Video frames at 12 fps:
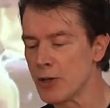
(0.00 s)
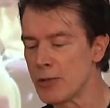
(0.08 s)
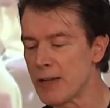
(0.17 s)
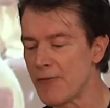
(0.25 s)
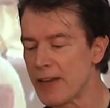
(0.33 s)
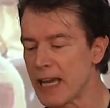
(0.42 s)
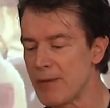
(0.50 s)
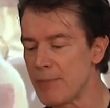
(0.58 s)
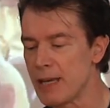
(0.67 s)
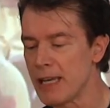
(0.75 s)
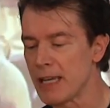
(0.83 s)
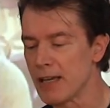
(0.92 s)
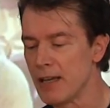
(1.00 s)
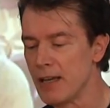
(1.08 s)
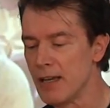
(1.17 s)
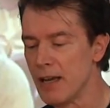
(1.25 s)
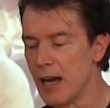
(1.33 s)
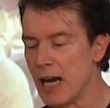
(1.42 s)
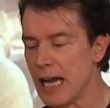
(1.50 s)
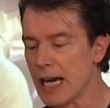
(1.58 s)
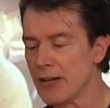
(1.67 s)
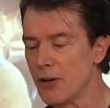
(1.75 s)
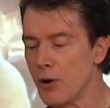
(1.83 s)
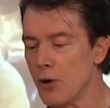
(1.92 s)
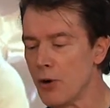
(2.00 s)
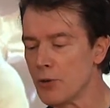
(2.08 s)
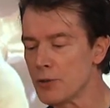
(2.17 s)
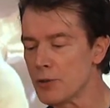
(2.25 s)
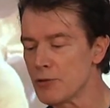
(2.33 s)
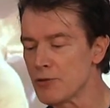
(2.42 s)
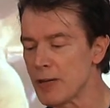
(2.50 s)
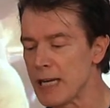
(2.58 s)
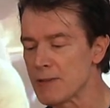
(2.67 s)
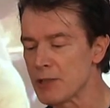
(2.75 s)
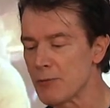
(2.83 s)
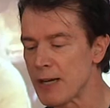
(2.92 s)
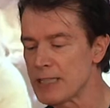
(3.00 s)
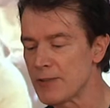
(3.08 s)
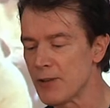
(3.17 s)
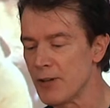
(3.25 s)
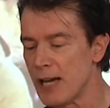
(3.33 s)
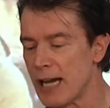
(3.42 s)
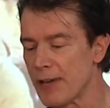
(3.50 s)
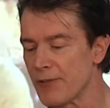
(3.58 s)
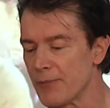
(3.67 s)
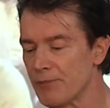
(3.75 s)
you never forget me. I'm going to haunt your dreams the rest of your life.